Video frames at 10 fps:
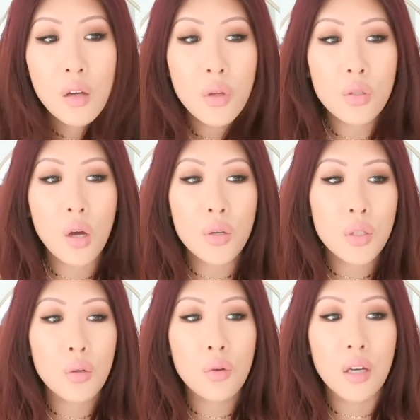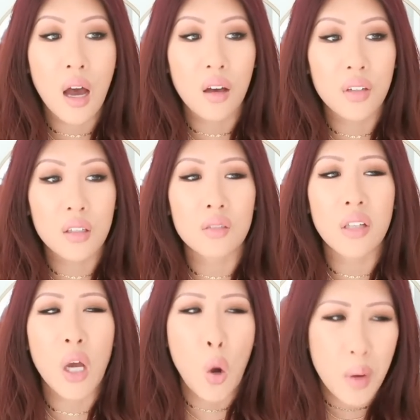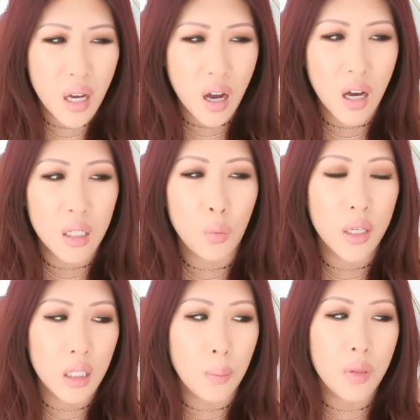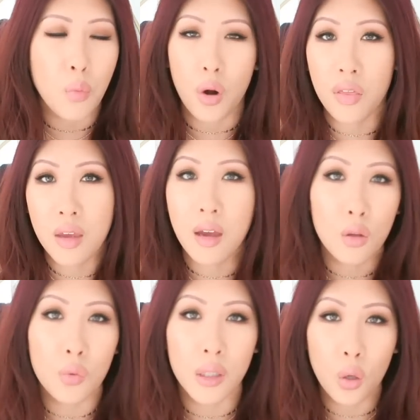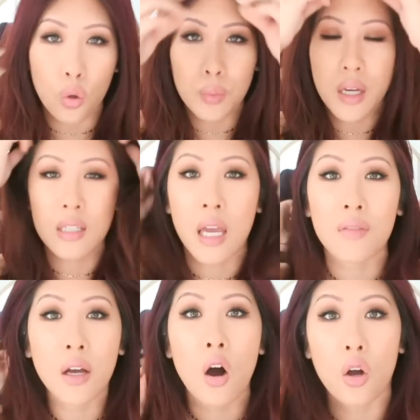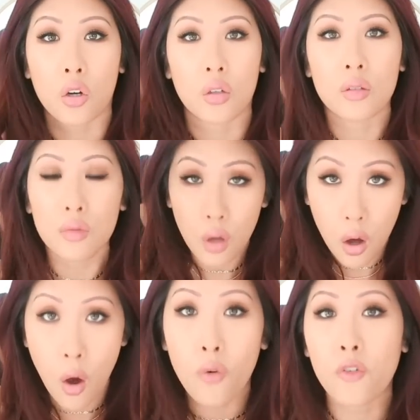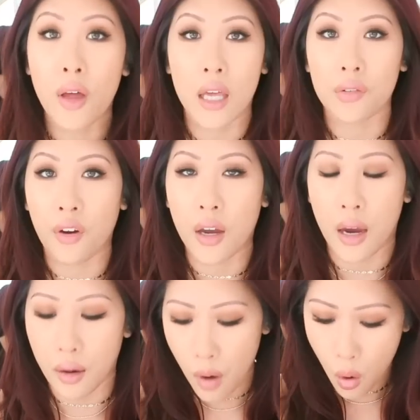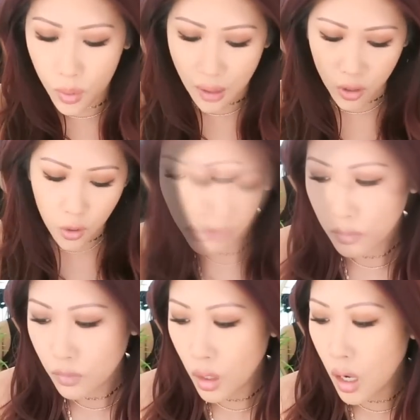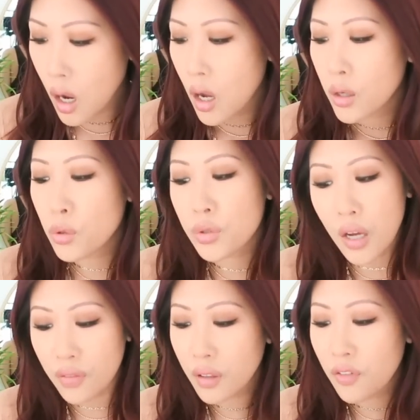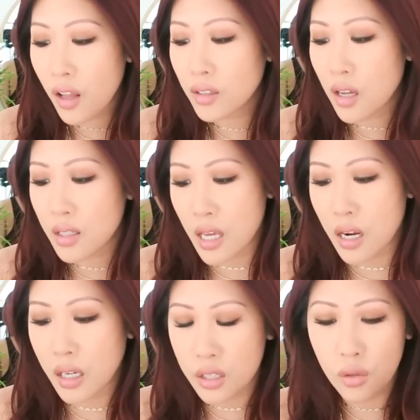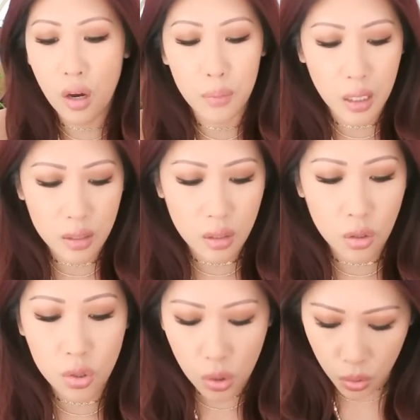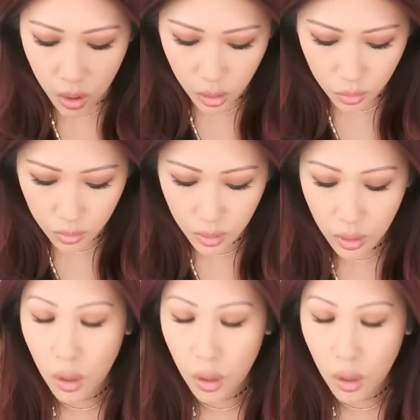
There's also the caveat of like, oh my God, waking up in the morning thinking I look really old because I have like a full head of gray hair. Whatever, okay. You should definitely follow Doll ten on Instagram because they're so cute.